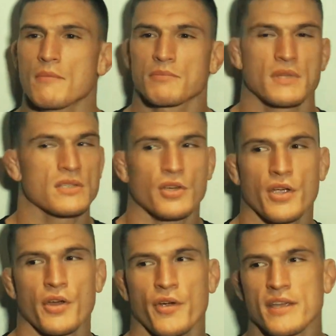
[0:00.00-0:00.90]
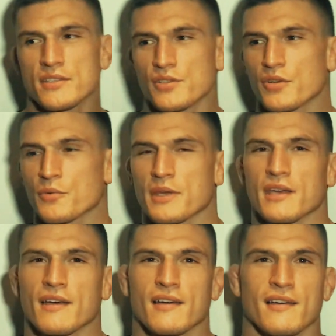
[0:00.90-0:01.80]
Things are going great. You know, we
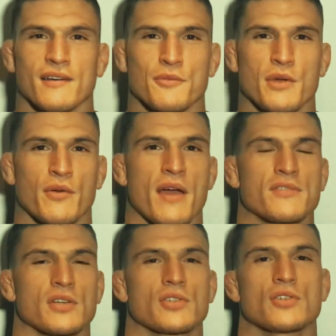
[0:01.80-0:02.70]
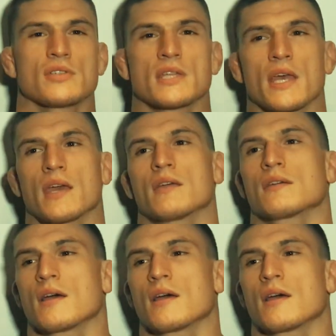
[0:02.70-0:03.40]
arrived here on Tuesday.